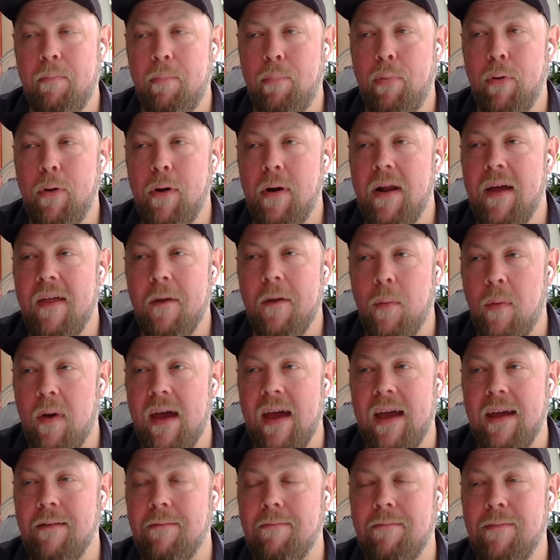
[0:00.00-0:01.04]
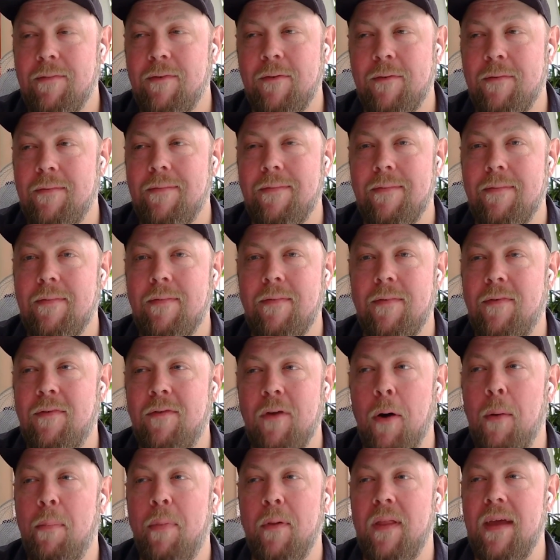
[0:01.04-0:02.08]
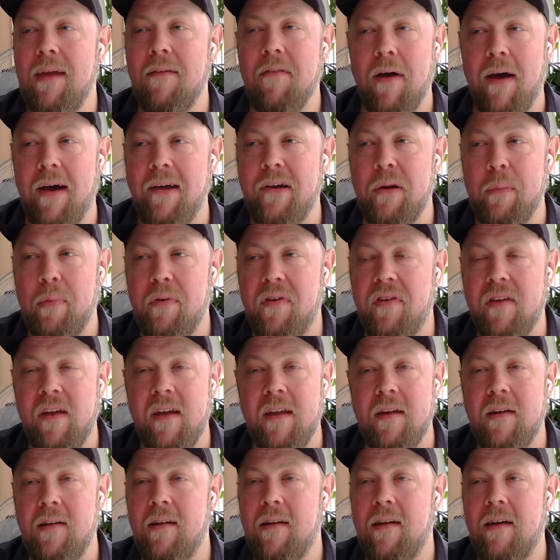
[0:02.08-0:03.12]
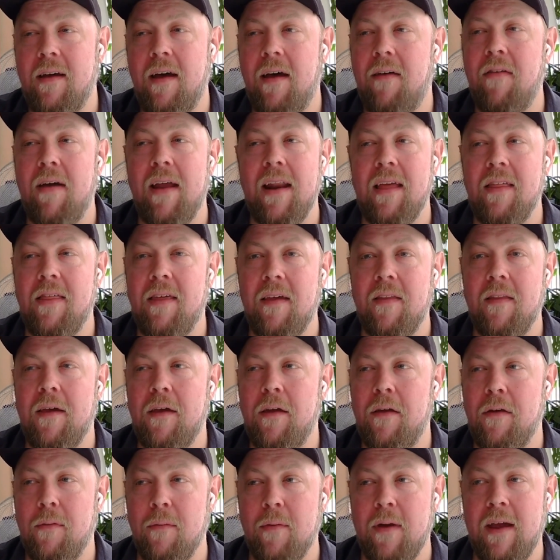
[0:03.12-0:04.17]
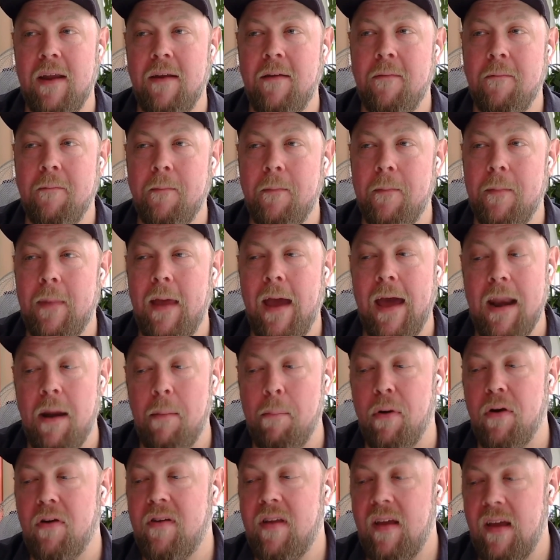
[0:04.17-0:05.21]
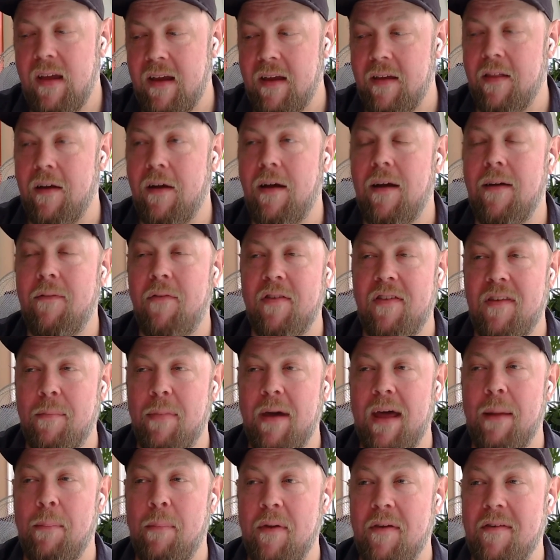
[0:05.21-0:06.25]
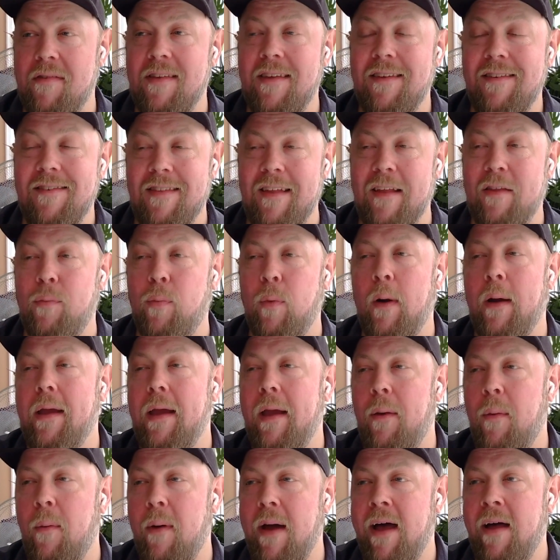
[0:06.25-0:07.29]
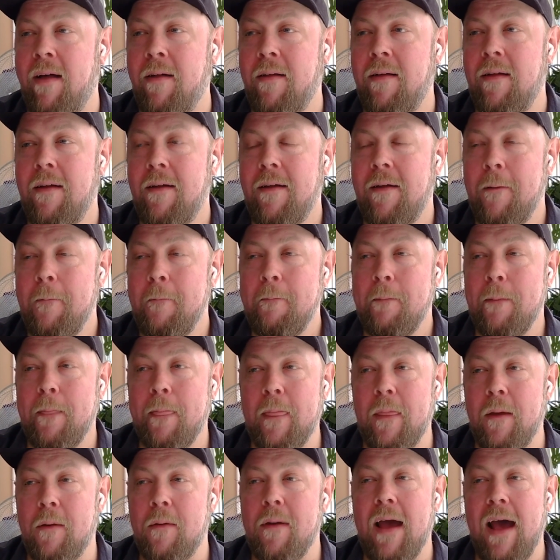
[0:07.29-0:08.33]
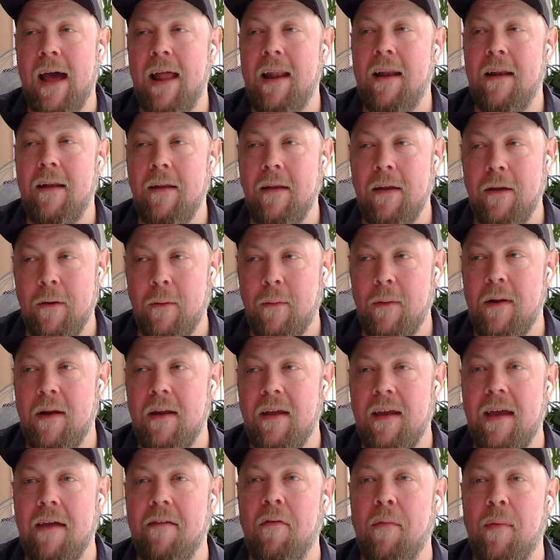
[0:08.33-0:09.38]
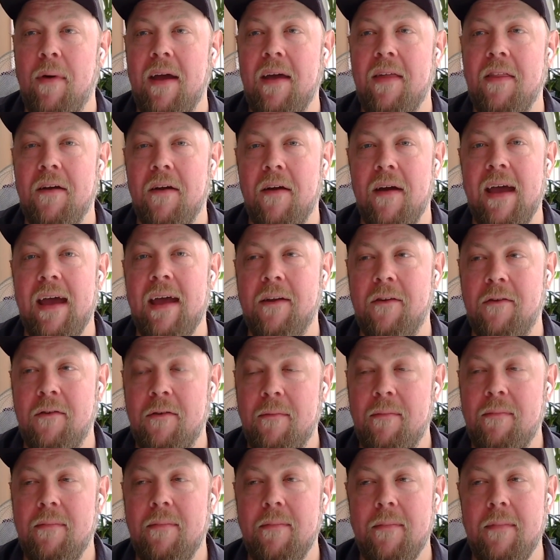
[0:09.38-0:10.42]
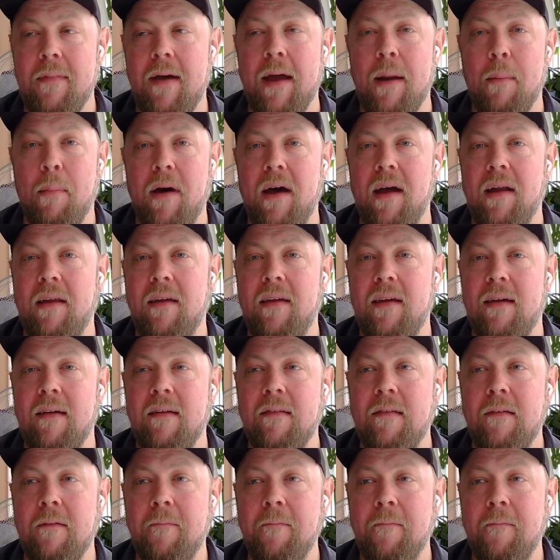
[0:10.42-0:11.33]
Put another way, don't believe 100% of anything that you read. And in particular, if it's about a business that's working well, they're not going to give away their edge on a podcast.